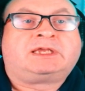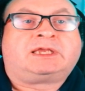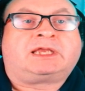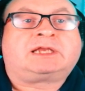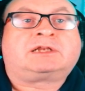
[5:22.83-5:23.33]

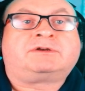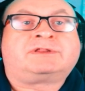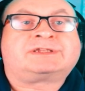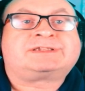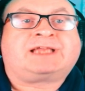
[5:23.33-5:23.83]

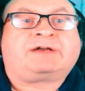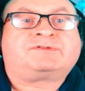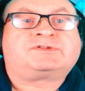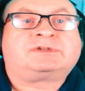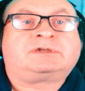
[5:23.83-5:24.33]
including the
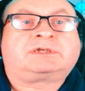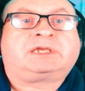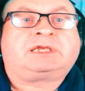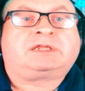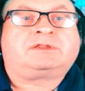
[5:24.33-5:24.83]
South
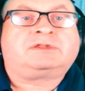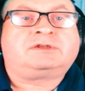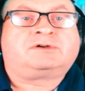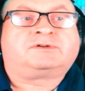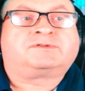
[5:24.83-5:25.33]
Circuit, the
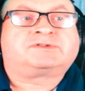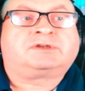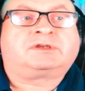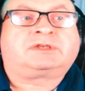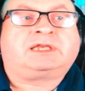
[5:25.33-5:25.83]
North
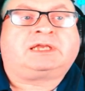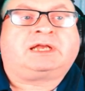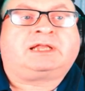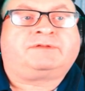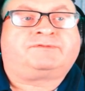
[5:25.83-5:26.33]
Circuit,
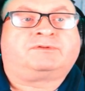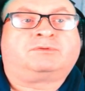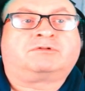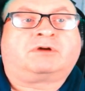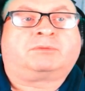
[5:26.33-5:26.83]
and the
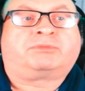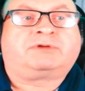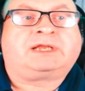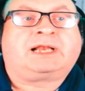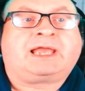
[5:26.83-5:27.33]
full Grand
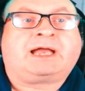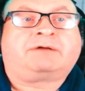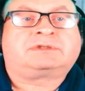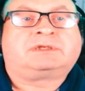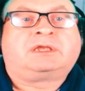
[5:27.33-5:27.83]
Prix layout.